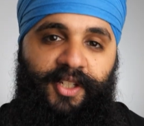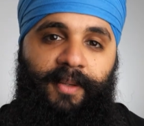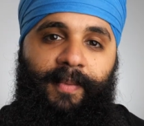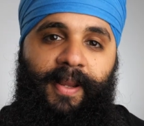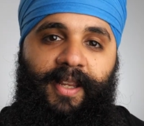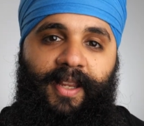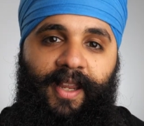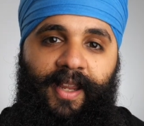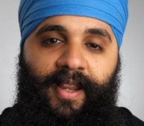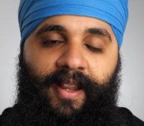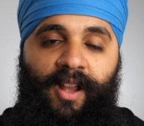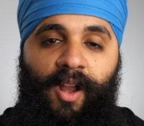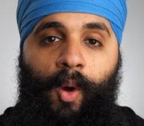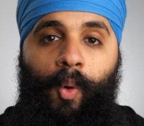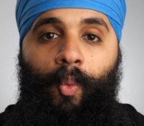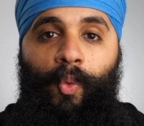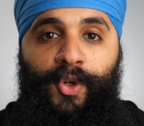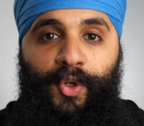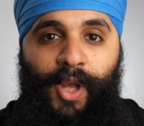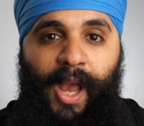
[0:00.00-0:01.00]
you're making
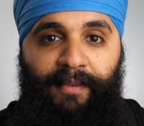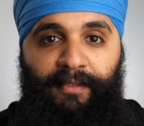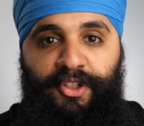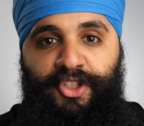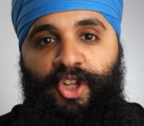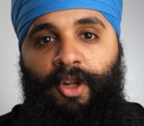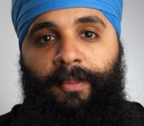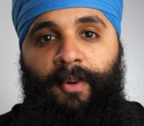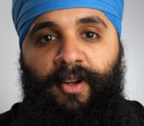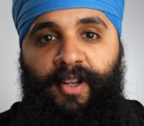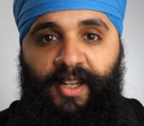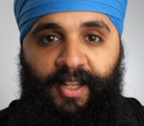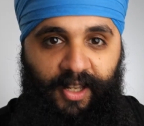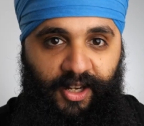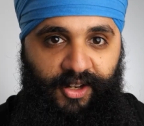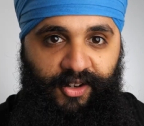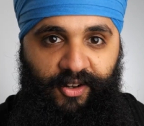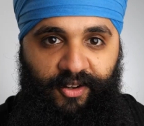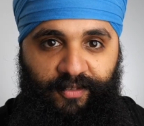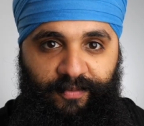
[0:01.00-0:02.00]
when you have a jailbroken Kindle.